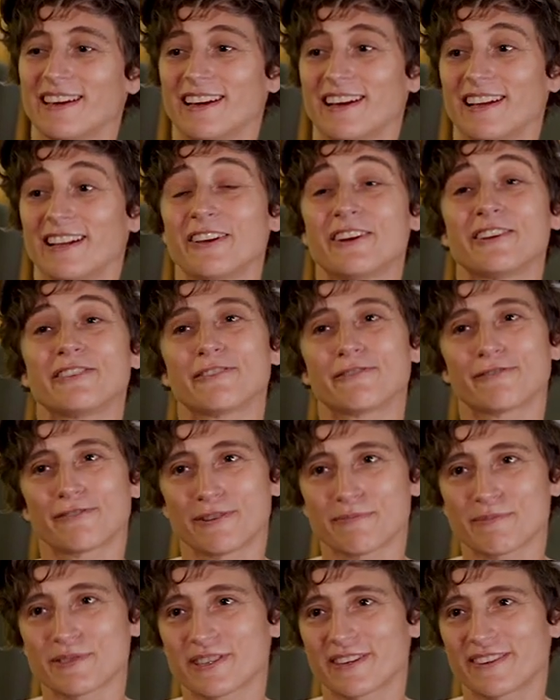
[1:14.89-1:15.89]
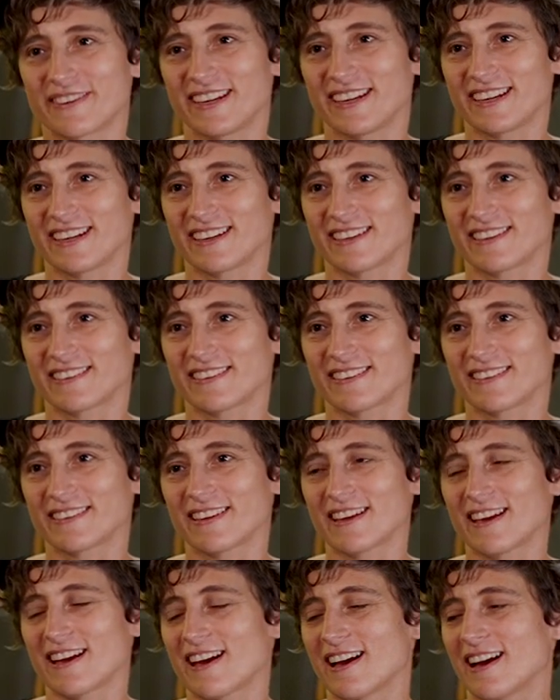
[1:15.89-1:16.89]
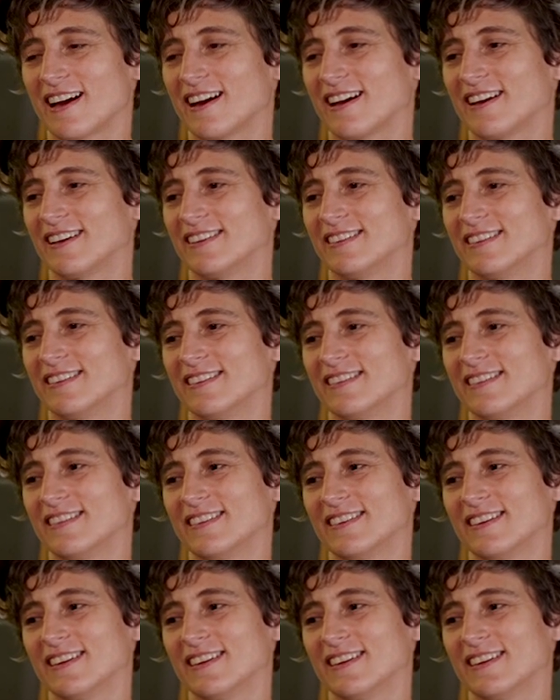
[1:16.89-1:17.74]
a lot of film screenings, and